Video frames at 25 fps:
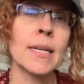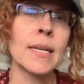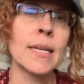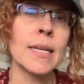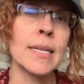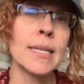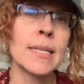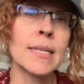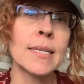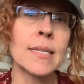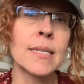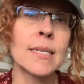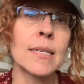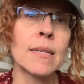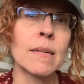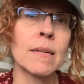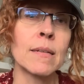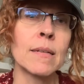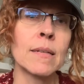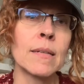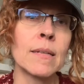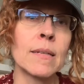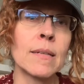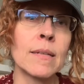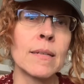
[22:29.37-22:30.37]
is
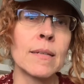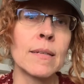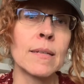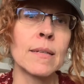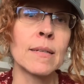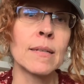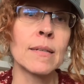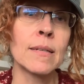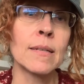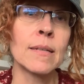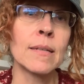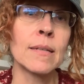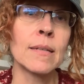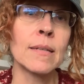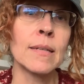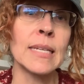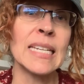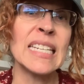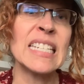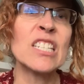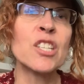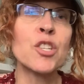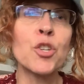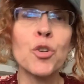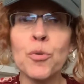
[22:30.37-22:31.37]

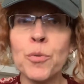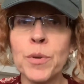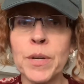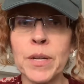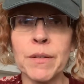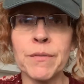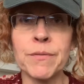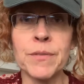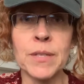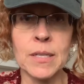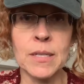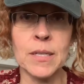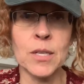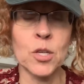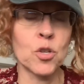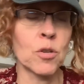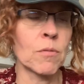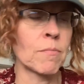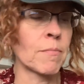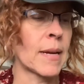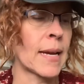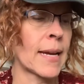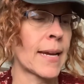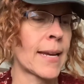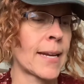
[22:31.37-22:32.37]
intuitive
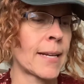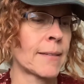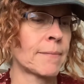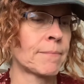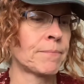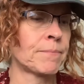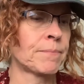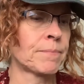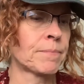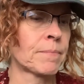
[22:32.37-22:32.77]
decision-making.